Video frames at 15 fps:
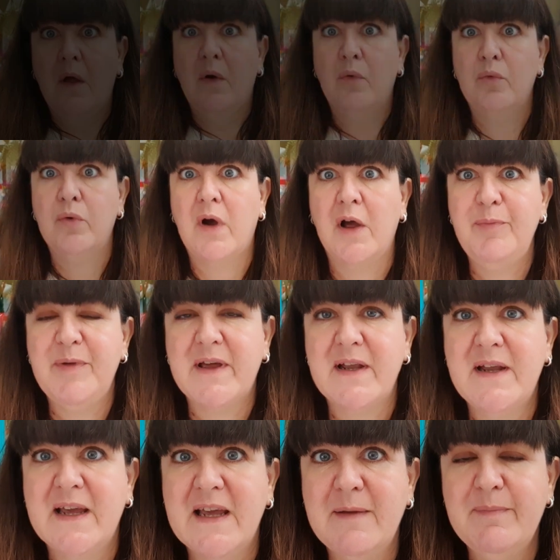Oh, I hope you can
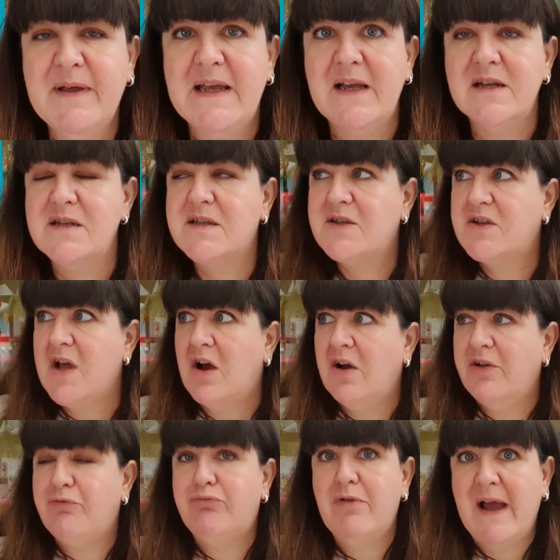hear me. It
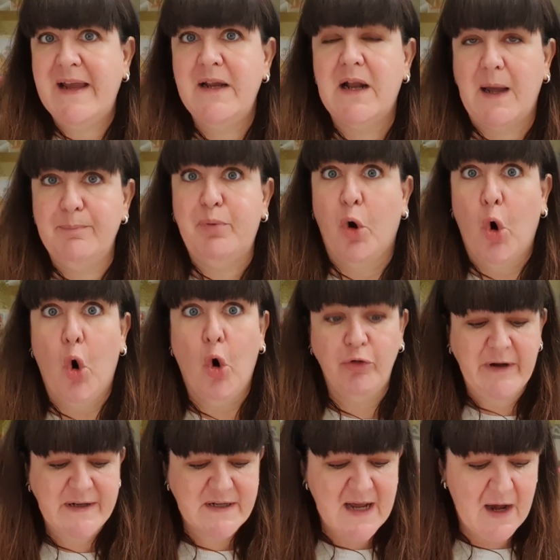started rain, like
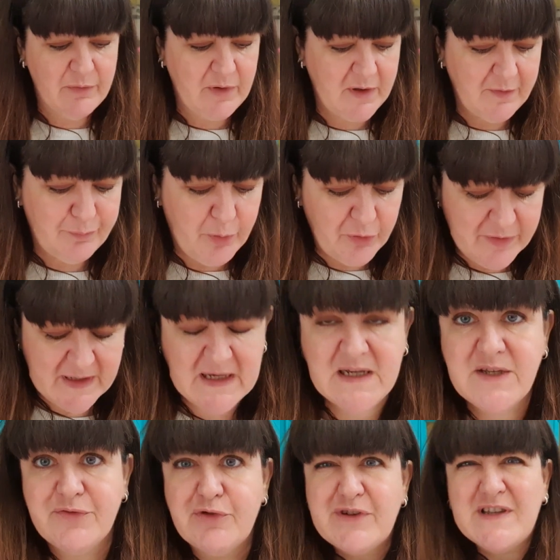pouring down, and I've put the
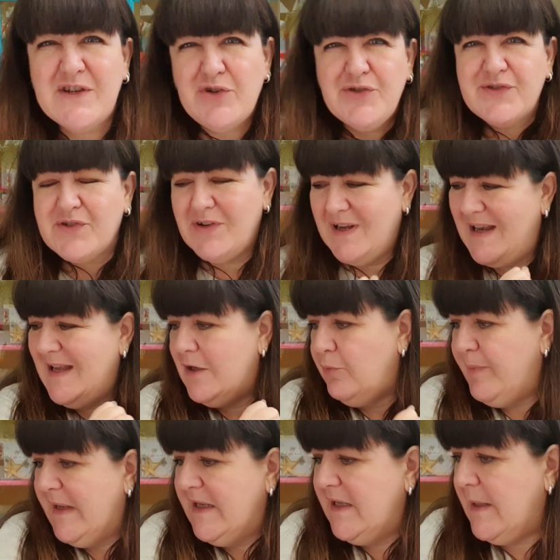heater on because it's just gone a little
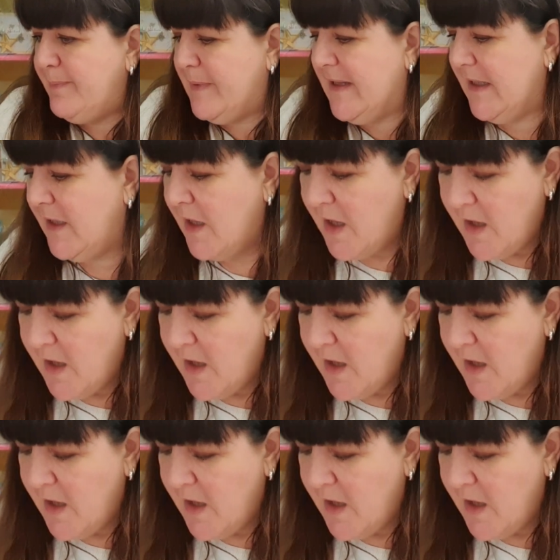bit nippy.